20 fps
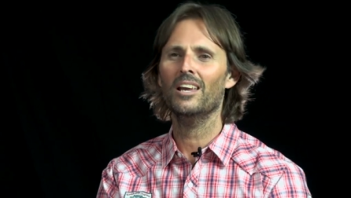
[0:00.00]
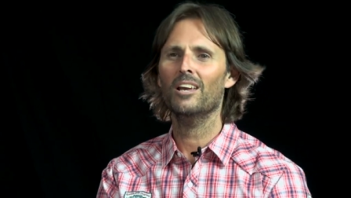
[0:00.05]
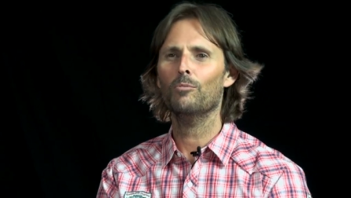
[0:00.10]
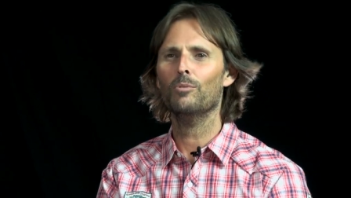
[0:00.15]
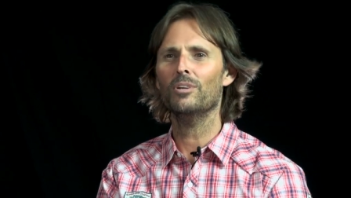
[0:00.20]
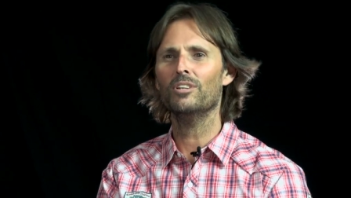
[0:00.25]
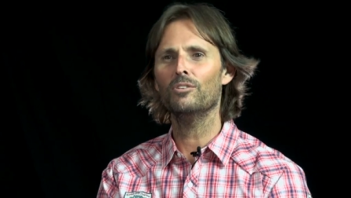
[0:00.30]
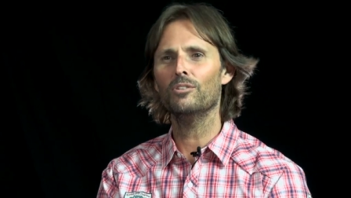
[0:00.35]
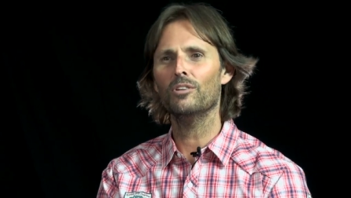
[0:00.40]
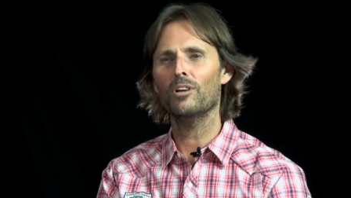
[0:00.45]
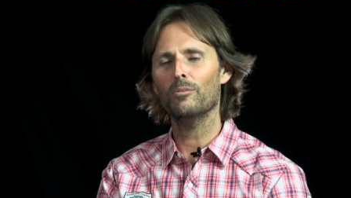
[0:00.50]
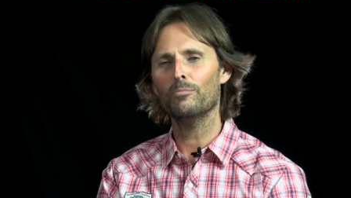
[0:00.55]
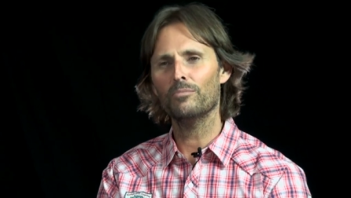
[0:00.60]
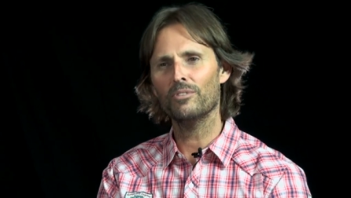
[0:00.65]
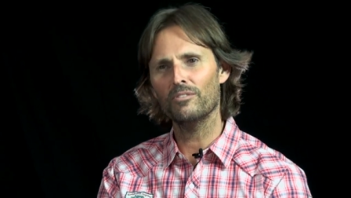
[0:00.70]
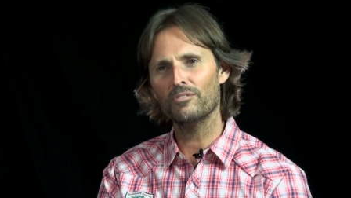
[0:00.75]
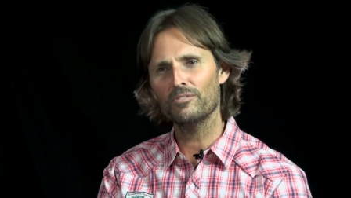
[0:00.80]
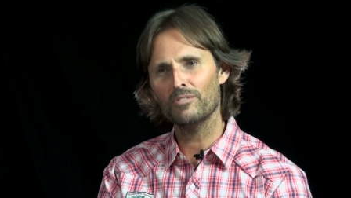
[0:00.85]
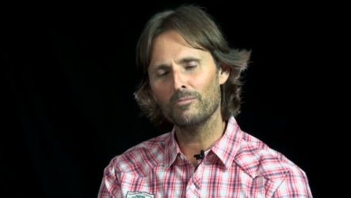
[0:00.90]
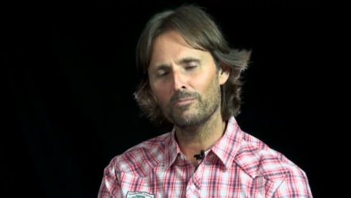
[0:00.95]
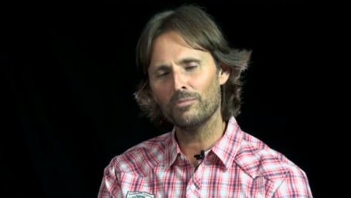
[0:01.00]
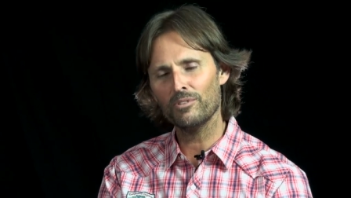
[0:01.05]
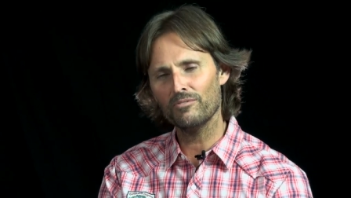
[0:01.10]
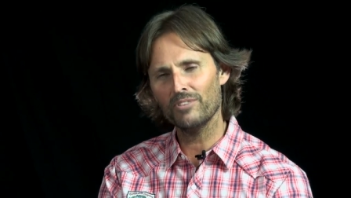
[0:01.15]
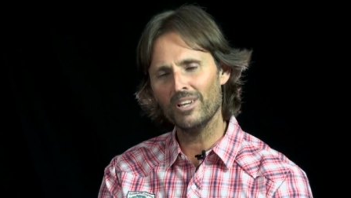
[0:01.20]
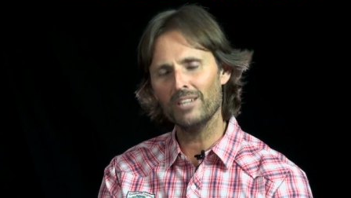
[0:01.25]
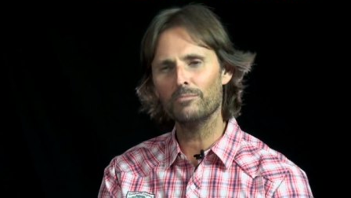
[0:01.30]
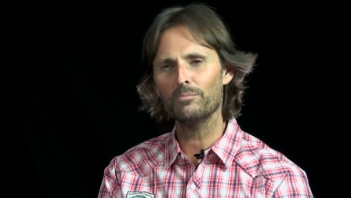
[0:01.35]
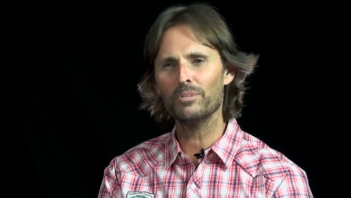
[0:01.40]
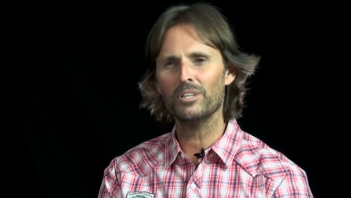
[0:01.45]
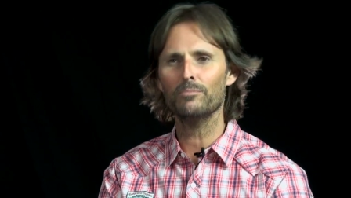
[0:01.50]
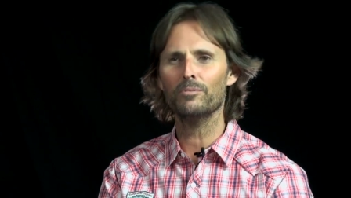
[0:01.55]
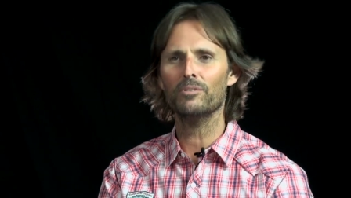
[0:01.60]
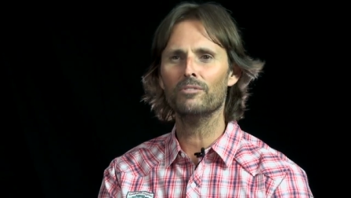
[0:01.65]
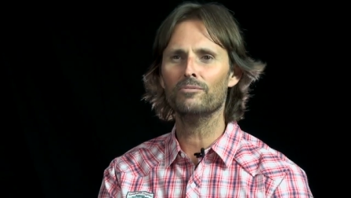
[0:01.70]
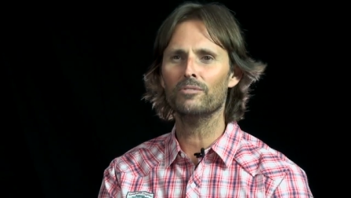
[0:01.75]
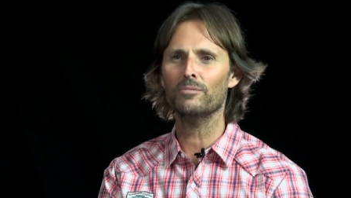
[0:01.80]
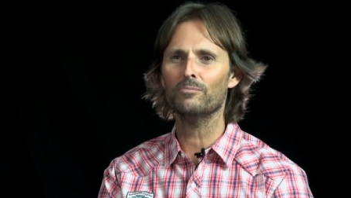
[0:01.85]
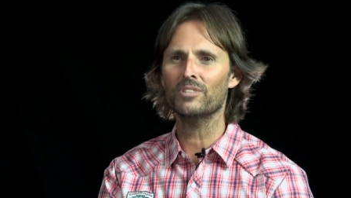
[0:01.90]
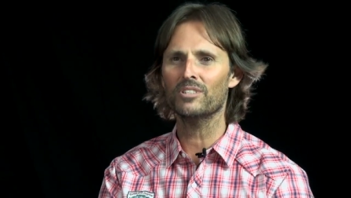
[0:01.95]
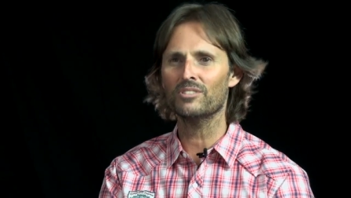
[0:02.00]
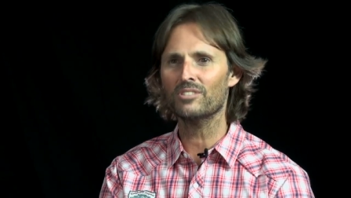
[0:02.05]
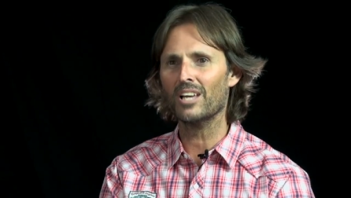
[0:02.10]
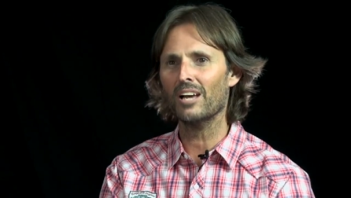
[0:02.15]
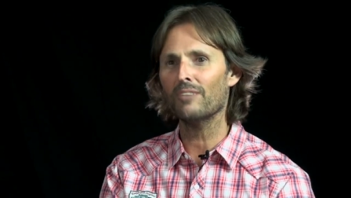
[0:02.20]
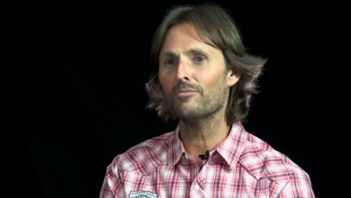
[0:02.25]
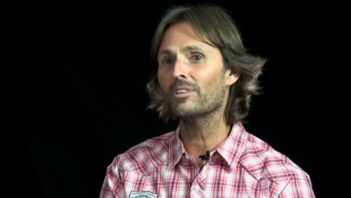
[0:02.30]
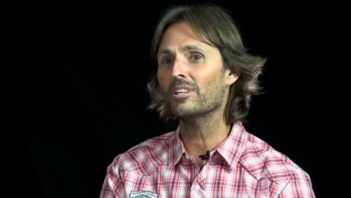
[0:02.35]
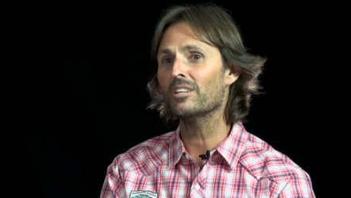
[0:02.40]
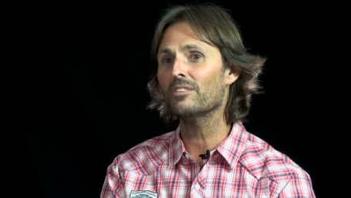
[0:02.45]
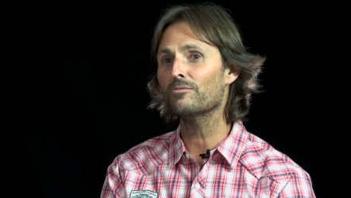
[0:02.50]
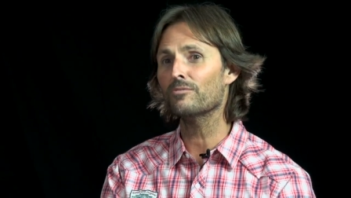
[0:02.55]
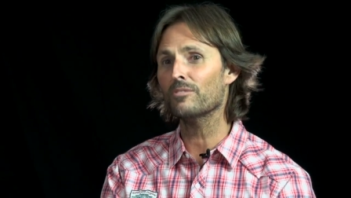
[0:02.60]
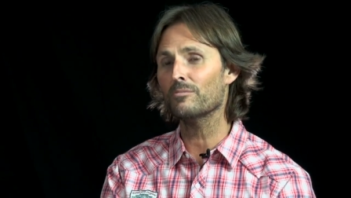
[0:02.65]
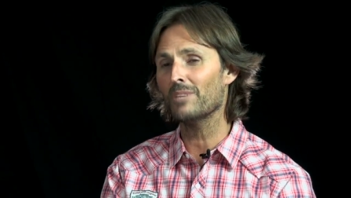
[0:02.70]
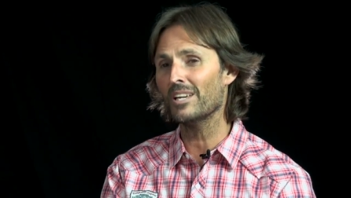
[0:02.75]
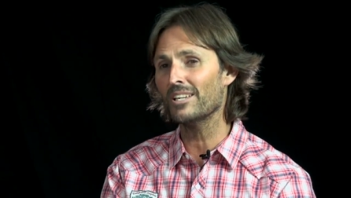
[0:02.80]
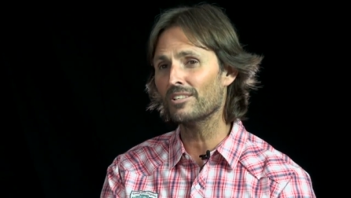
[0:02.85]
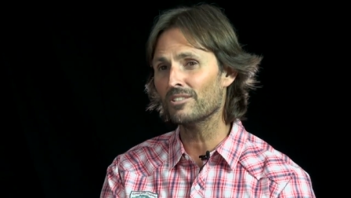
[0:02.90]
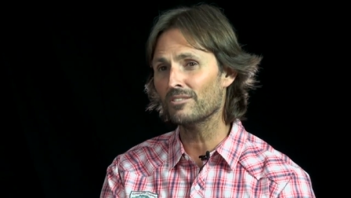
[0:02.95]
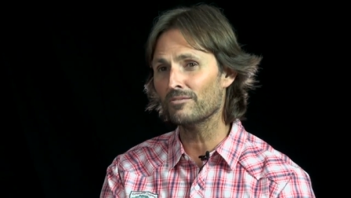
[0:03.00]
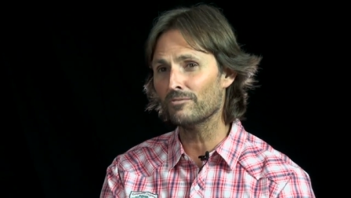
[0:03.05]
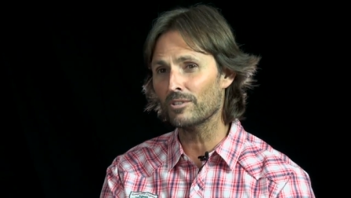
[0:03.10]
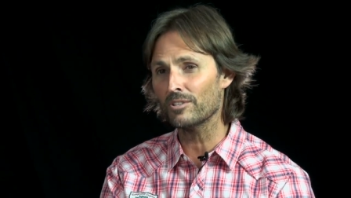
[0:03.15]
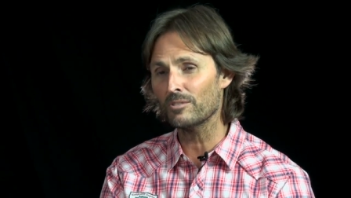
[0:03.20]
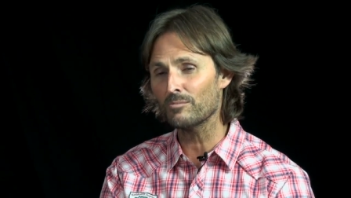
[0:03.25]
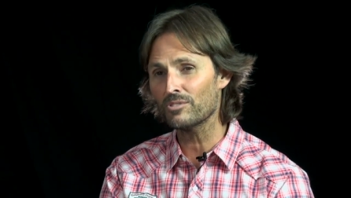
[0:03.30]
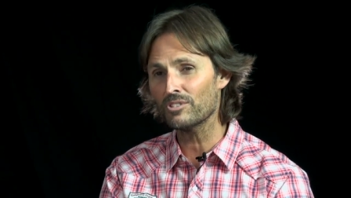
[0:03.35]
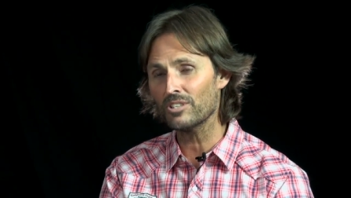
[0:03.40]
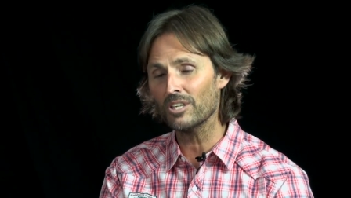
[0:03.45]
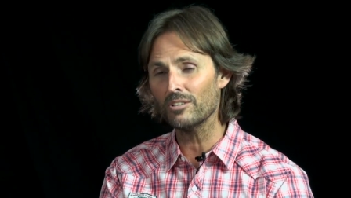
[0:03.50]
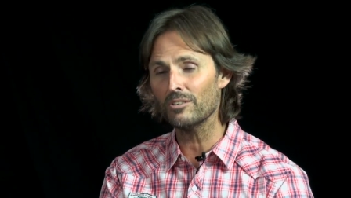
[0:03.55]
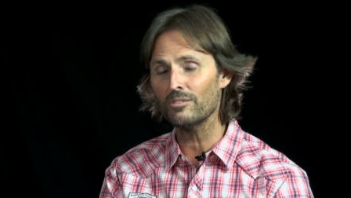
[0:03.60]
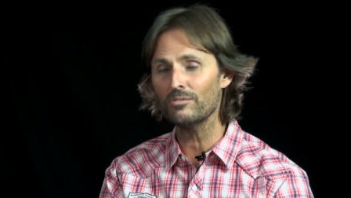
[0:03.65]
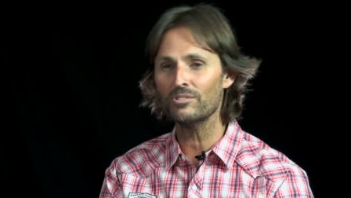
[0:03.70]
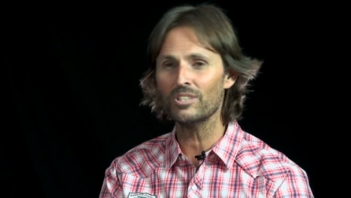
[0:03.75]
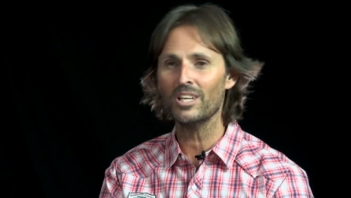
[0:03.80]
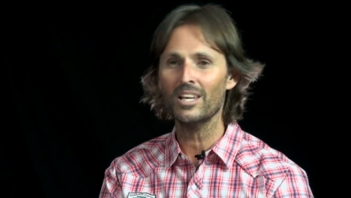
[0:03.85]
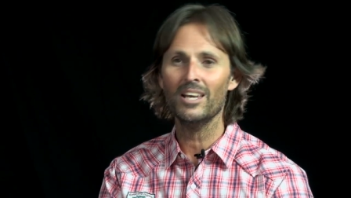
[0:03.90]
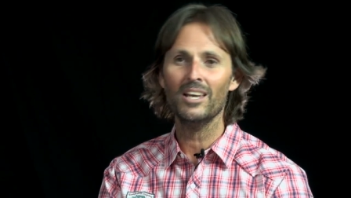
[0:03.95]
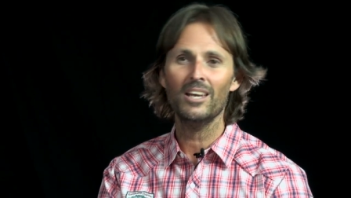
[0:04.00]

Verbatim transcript: We do not pre prevent people from discovering information for themselves.